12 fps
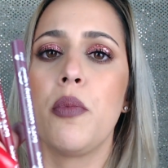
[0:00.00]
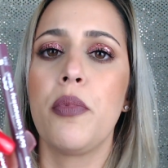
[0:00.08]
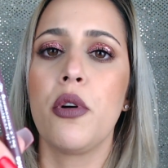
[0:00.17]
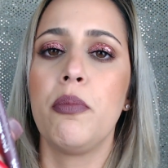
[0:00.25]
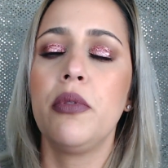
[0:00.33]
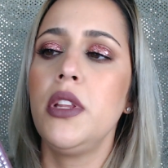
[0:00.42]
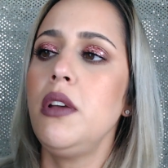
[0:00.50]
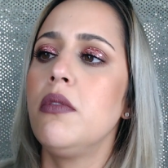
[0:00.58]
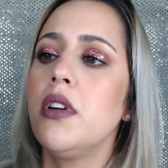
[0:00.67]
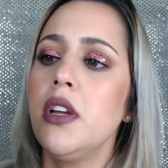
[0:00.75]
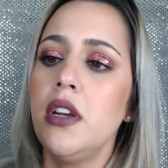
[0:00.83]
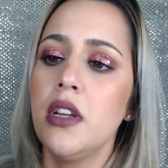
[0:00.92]
purpley
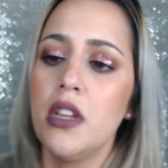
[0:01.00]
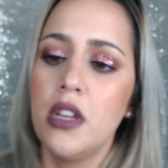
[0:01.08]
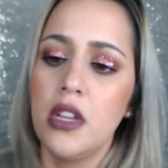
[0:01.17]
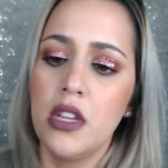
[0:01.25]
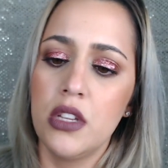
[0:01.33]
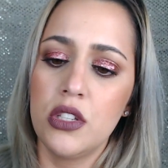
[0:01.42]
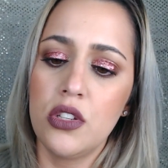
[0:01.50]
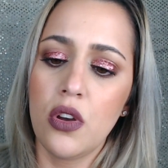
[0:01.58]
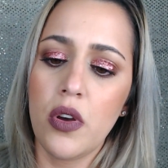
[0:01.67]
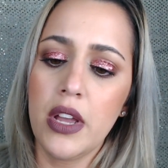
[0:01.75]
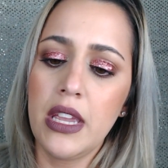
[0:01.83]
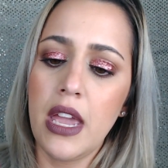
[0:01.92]
one.
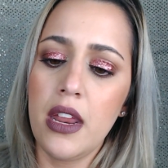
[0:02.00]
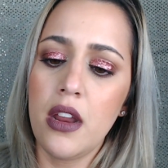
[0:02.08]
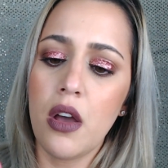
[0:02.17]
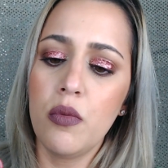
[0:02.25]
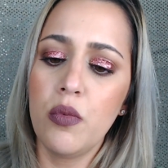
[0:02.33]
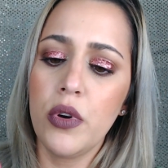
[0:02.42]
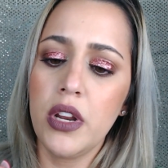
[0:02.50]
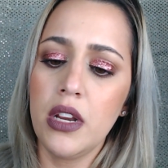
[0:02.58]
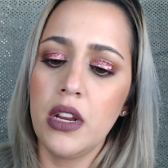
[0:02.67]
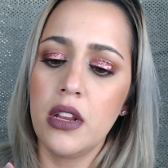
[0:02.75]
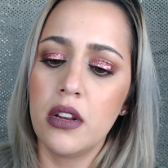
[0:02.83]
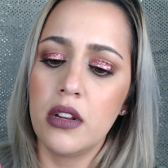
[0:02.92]
So again, a
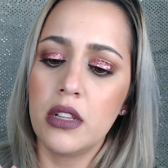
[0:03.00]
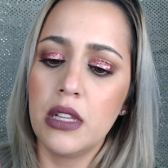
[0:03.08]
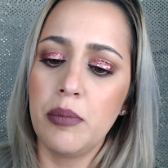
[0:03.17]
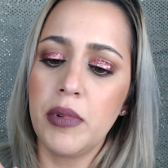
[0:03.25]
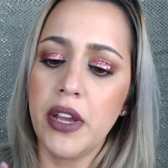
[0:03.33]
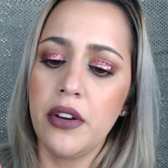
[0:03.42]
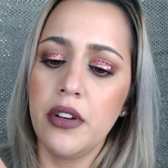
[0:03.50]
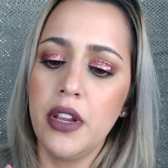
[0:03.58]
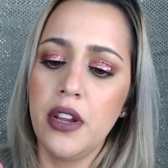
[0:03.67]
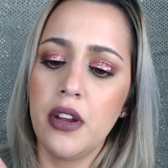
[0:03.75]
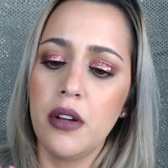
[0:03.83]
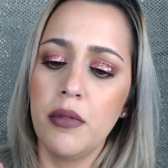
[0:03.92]
wooden lip liner
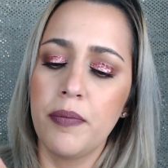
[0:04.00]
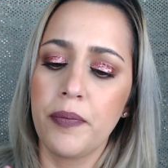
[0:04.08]
here.